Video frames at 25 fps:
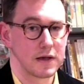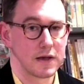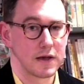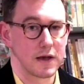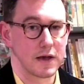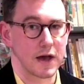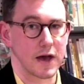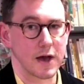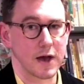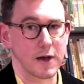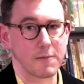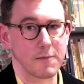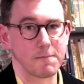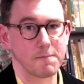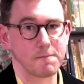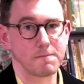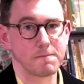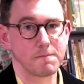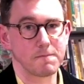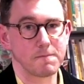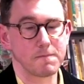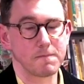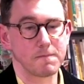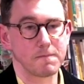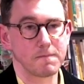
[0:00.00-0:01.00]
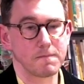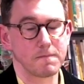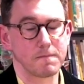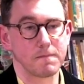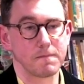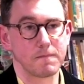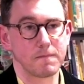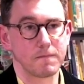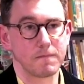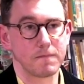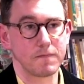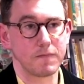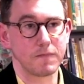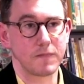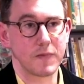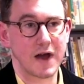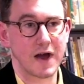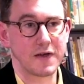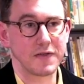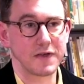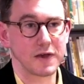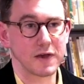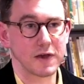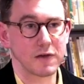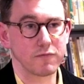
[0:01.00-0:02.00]
I
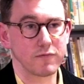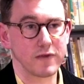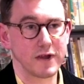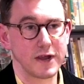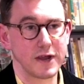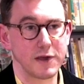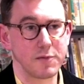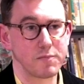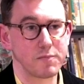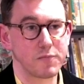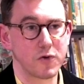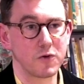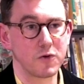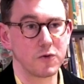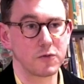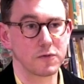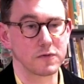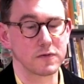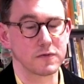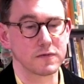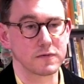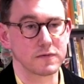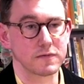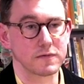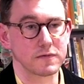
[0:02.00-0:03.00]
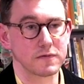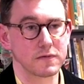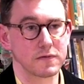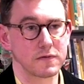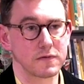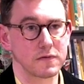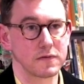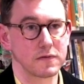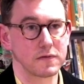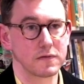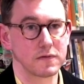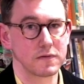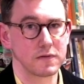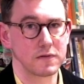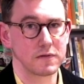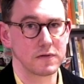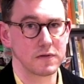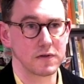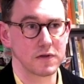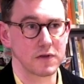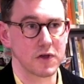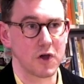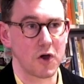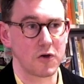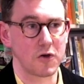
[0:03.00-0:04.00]
think a really important
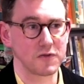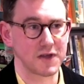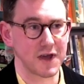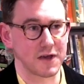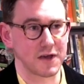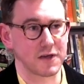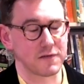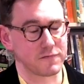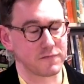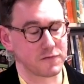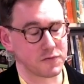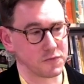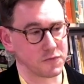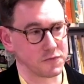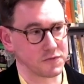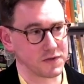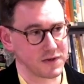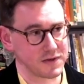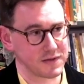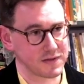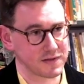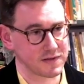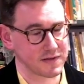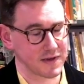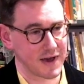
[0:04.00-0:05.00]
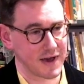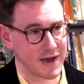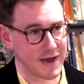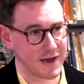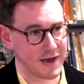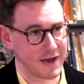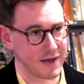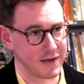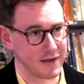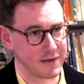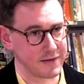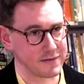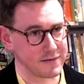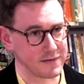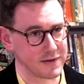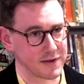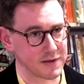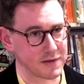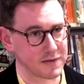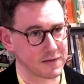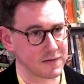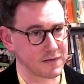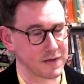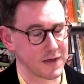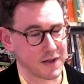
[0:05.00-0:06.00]
context for all this, and
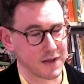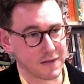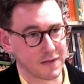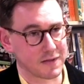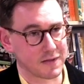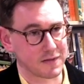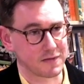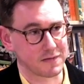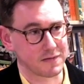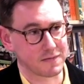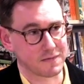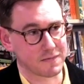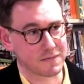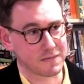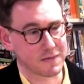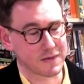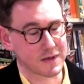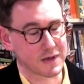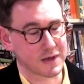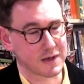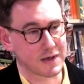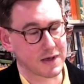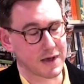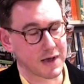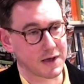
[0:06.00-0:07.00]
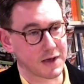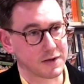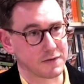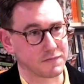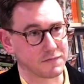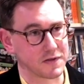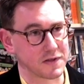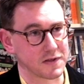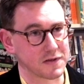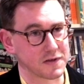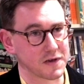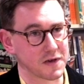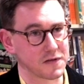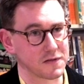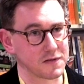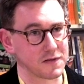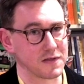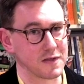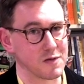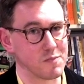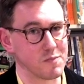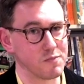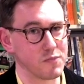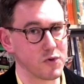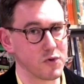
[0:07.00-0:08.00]
it's kind of discussed in
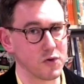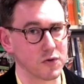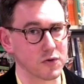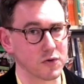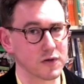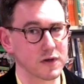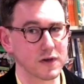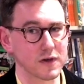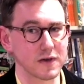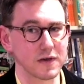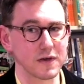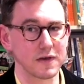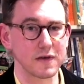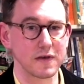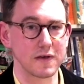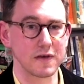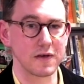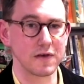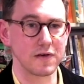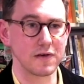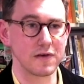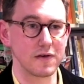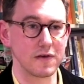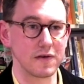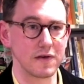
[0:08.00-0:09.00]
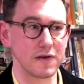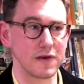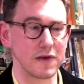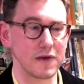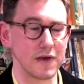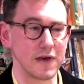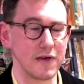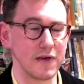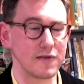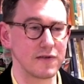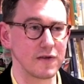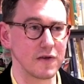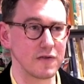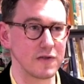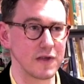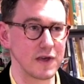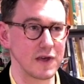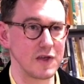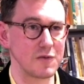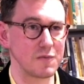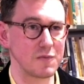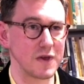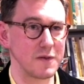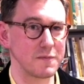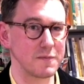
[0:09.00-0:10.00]
the book, is that
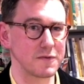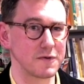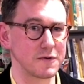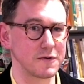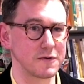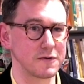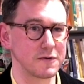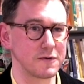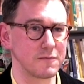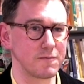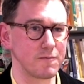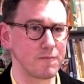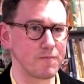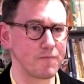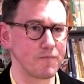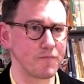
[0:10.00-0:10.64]
these people,